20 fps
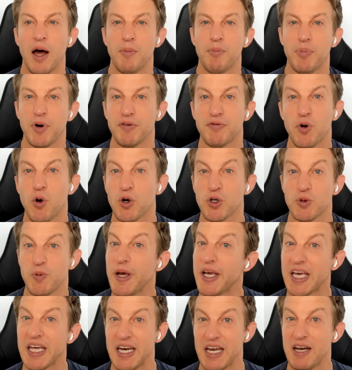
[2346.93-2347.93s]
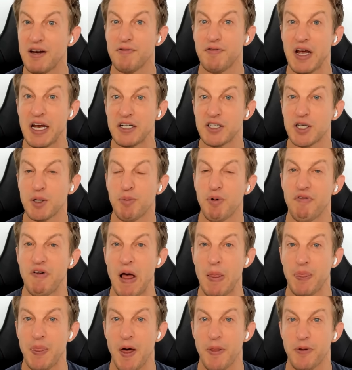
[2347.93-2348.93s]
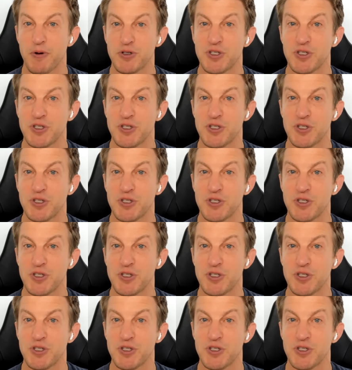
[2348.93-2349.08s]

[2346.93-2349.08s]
that. But of course, we can innovate to prevent that.